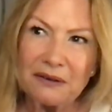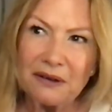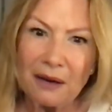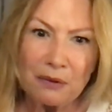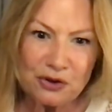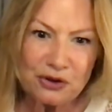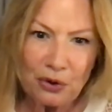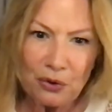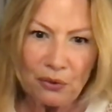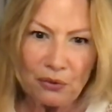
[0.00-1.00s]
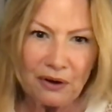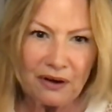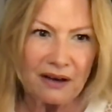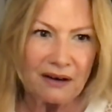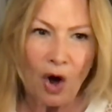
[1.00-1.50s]
I was so
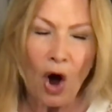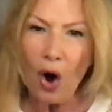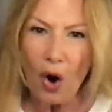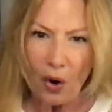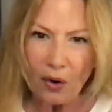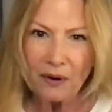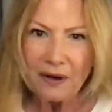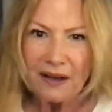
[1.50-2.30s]
in awe